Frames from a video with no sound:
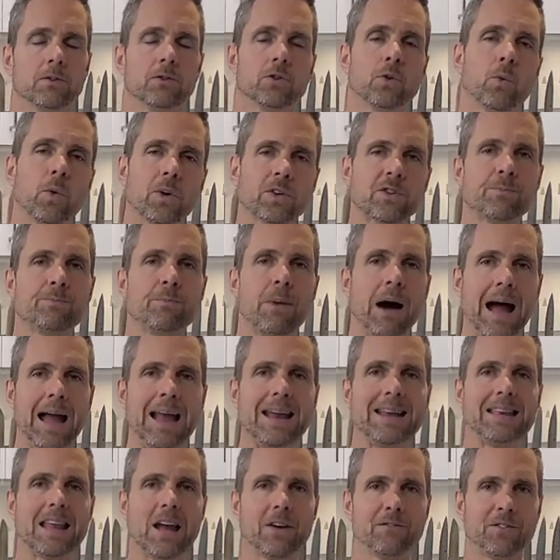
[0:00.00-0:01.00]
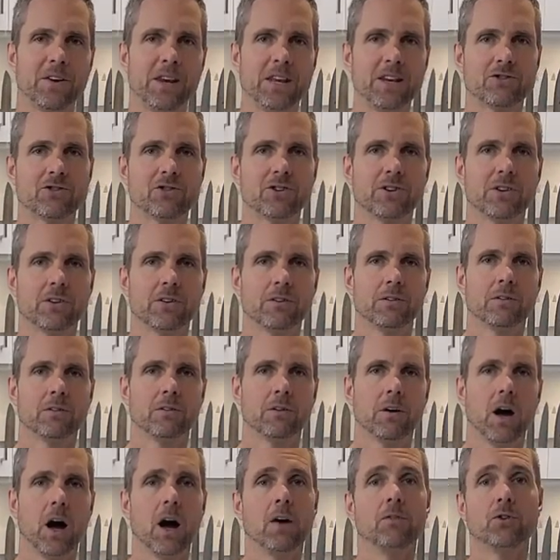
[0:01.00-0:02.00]
So what's my definition
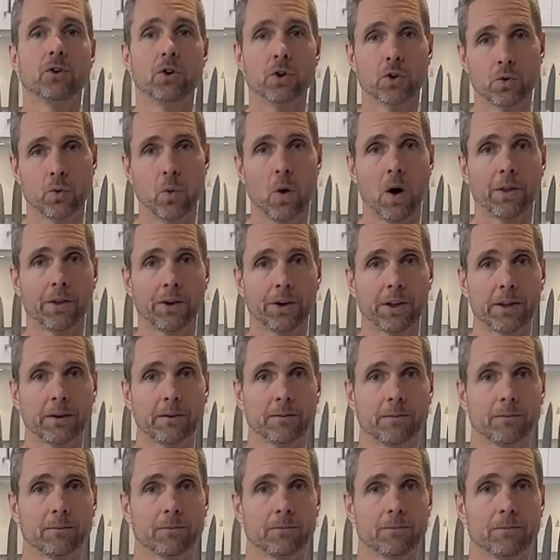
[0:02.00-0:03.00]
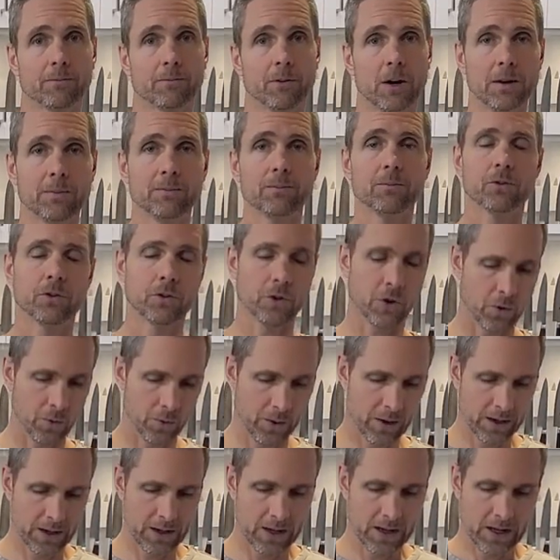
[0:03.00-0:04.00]
of good quality, right?
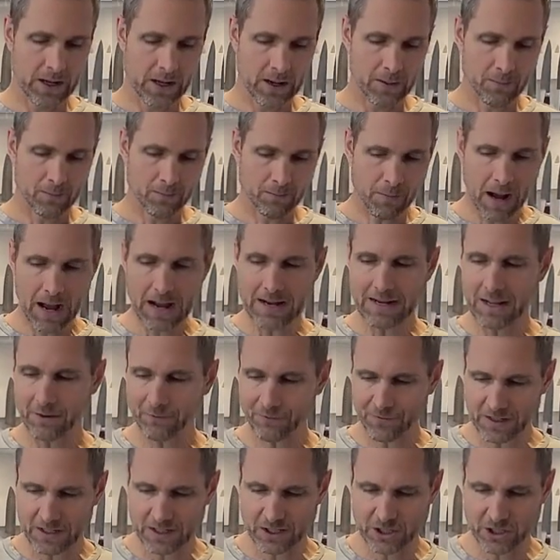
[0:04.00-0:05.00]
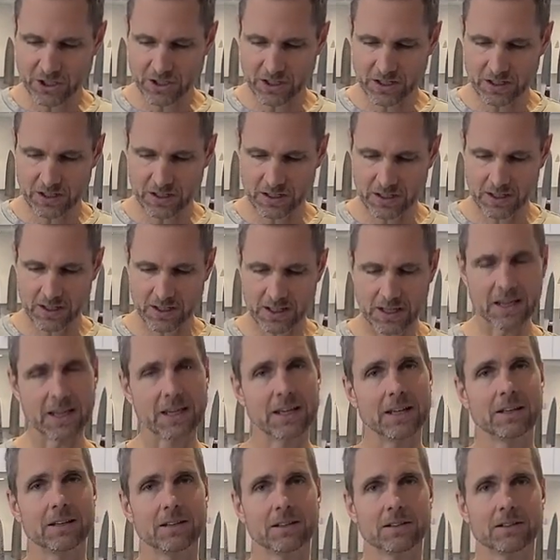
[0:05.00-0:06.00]
So my definition
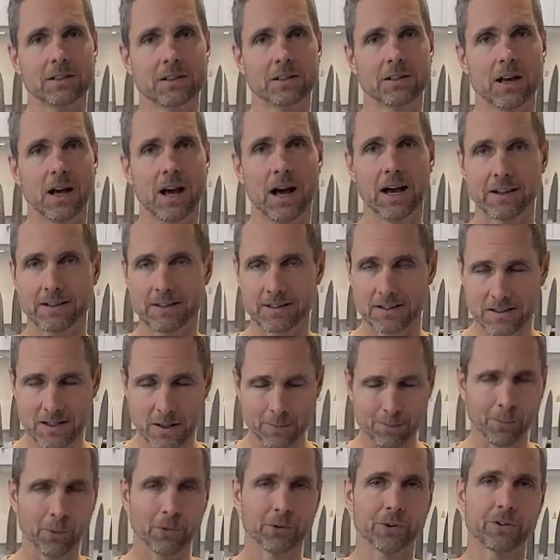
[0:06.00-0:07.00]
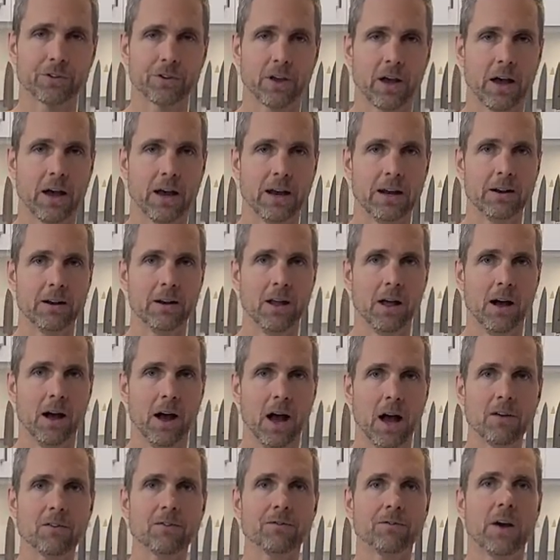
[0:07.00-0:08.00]
is a simple design.
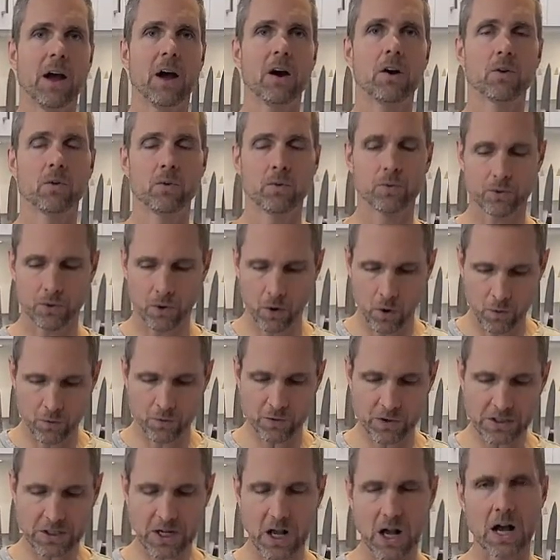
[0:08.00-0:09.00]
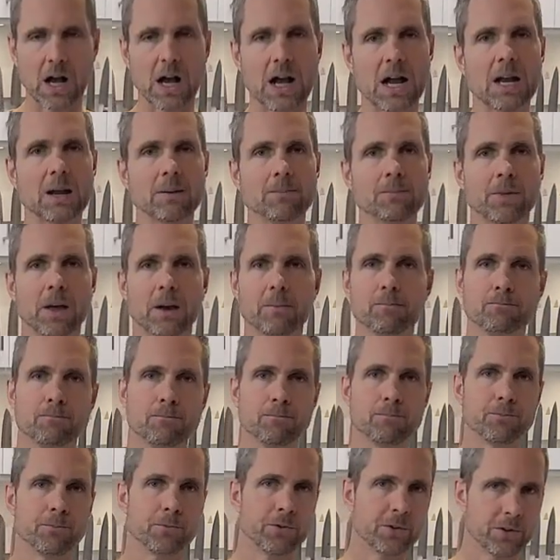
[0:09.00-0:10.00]
I've found over time
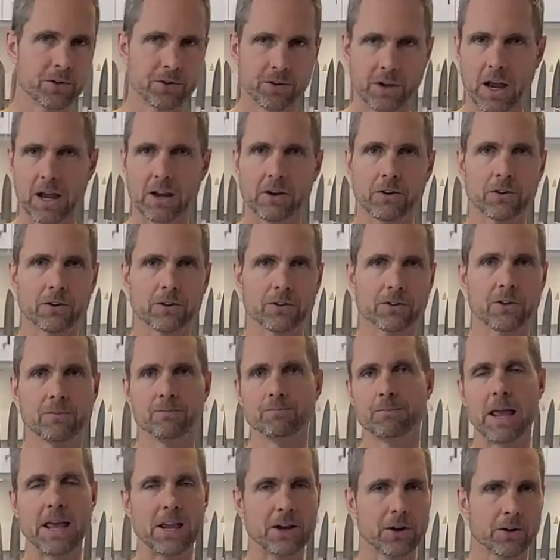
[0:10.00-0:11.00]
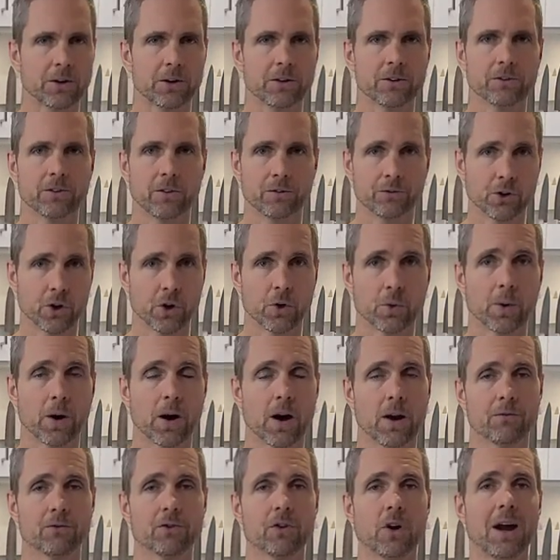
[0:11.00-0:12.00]
that designers and makers of cookware
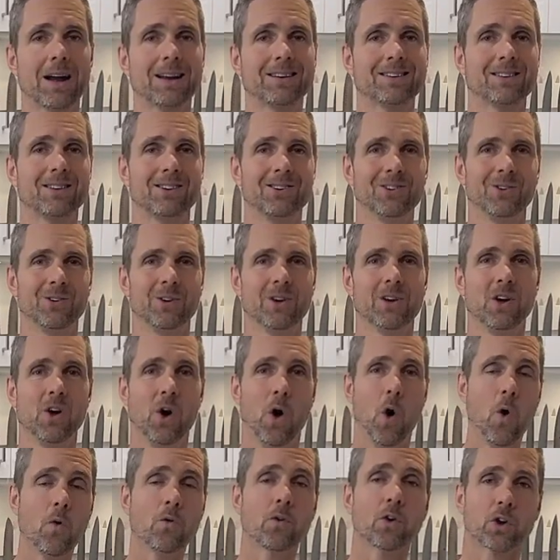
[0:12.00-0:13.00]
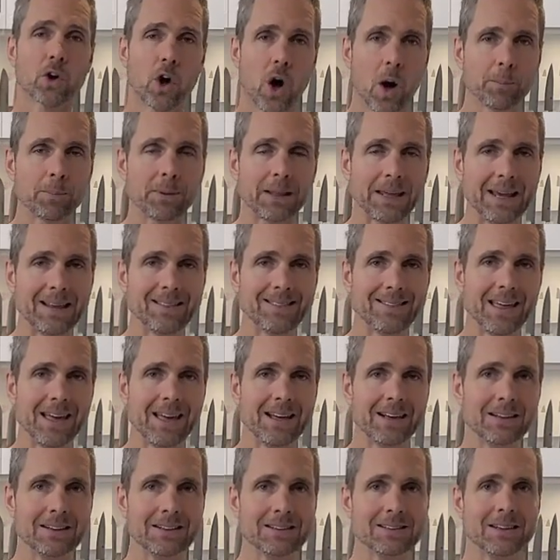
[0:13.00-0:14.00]
have tried to overcomplicate
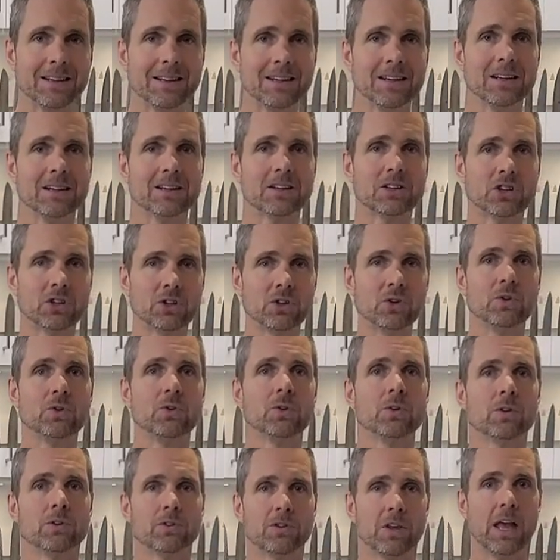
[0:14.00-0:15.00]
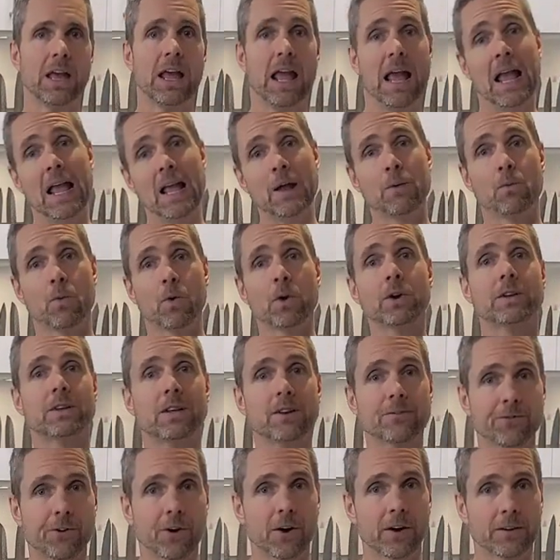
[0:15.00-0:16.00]
things to say, hey, we're
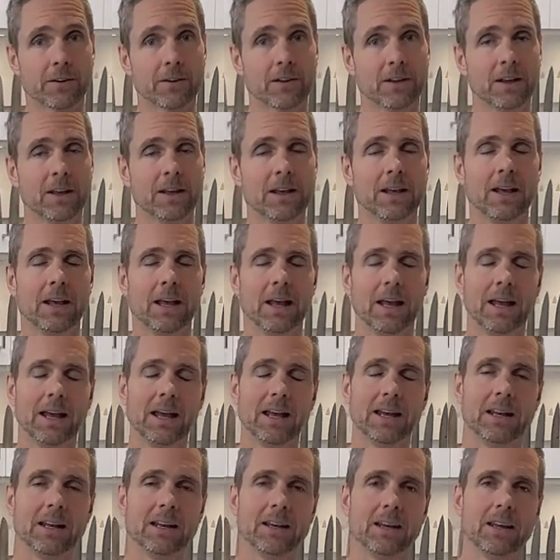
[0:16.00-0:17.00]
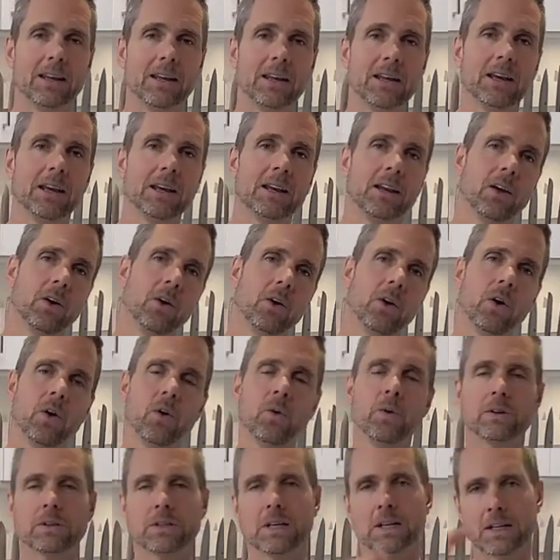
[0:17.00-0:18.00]
different. And it
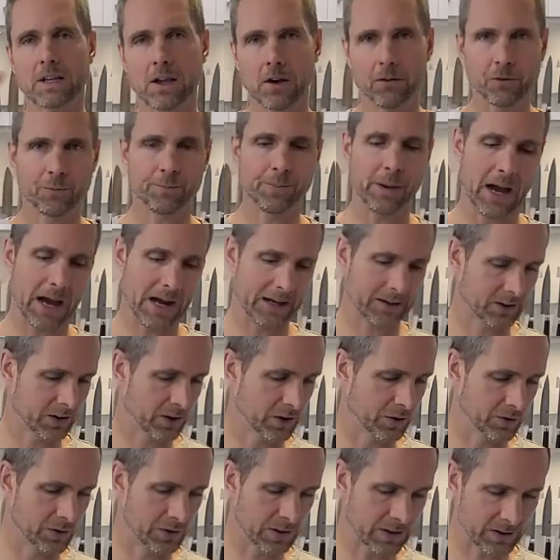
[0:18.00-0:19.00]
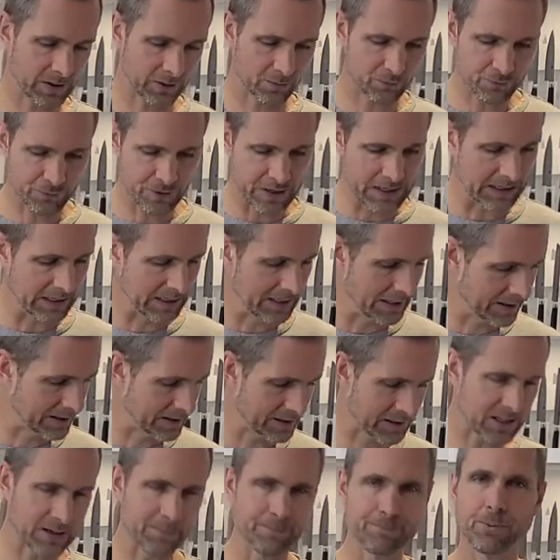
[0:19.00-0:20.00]
always kind of comes back to just a really
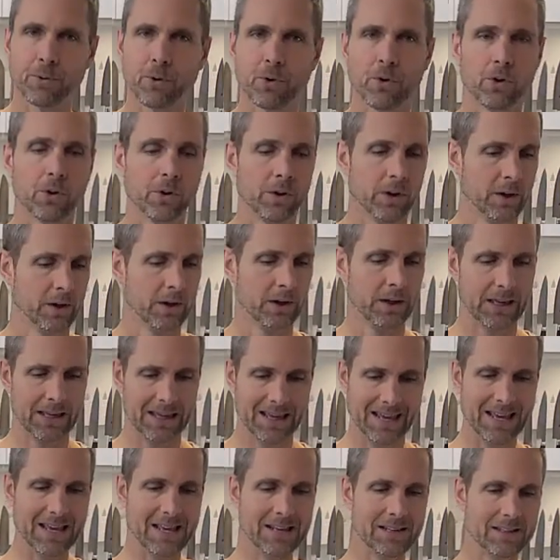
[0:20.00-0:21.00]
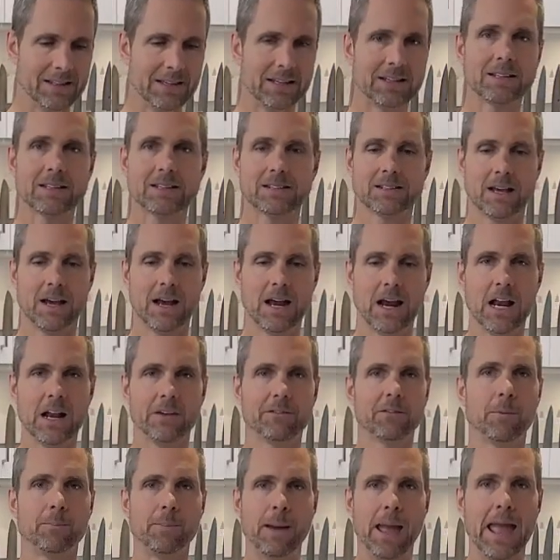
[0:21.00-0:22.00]
simple, easy design
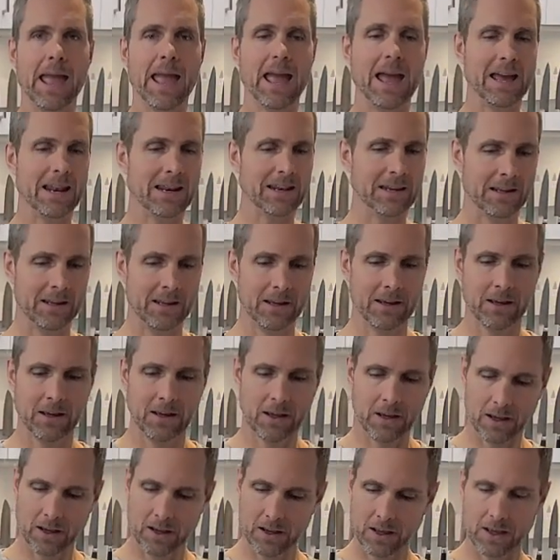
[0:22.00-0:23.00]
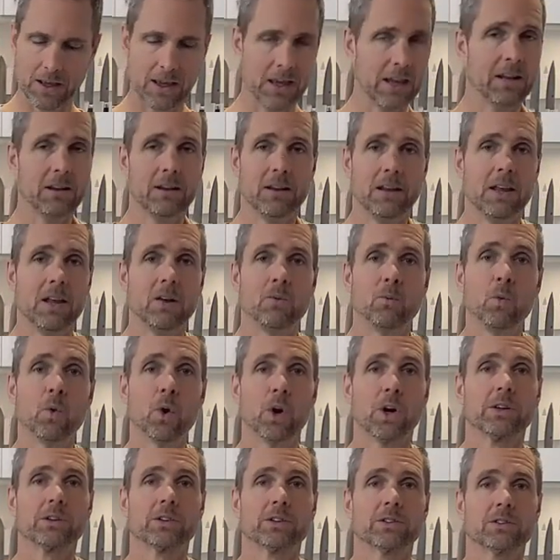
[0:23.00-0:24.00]
of a pan. It, it
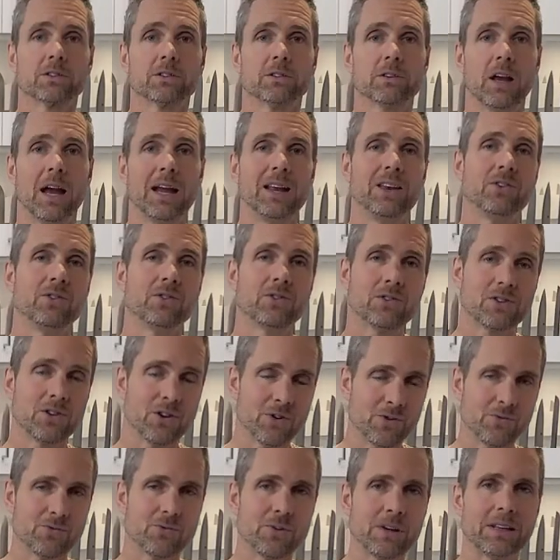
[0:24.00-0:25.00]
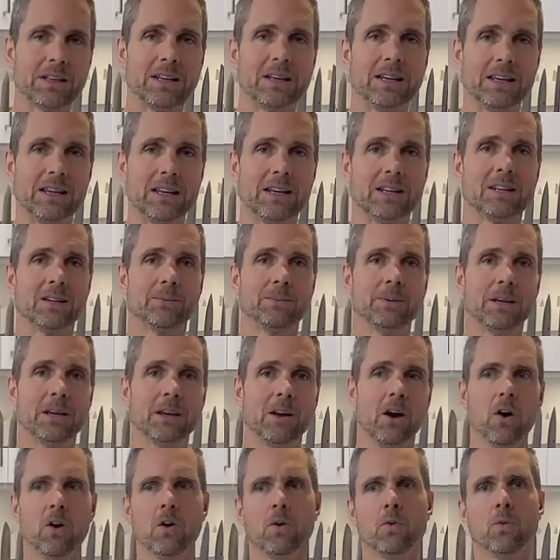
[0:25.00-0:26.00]
works. And you don't really need to
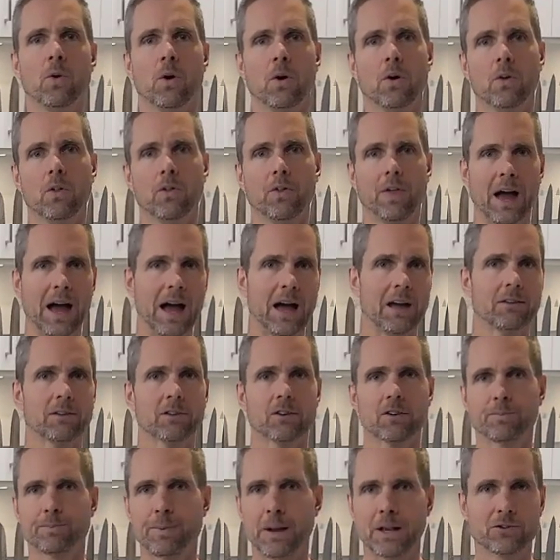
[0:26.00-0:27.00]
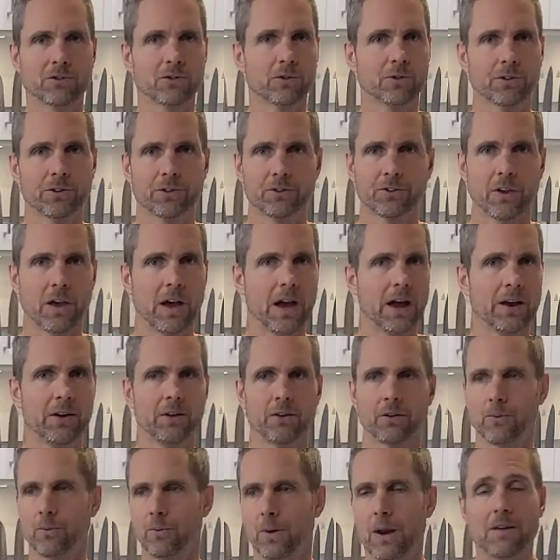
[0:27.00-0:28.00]
be, oh, well, that special design
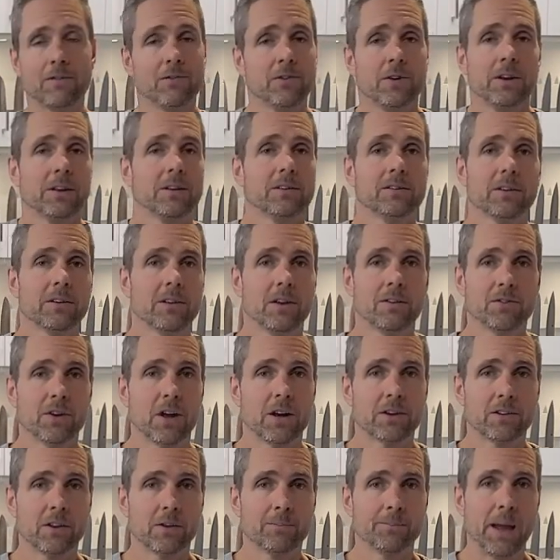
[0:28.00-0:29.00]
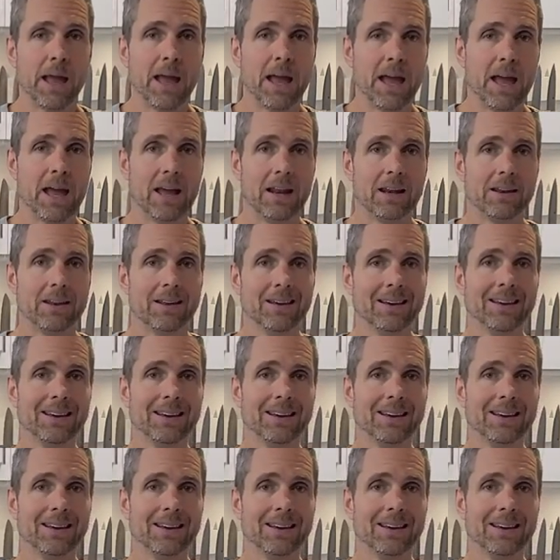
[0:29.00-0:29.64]
or whatever it is that they've done to the pan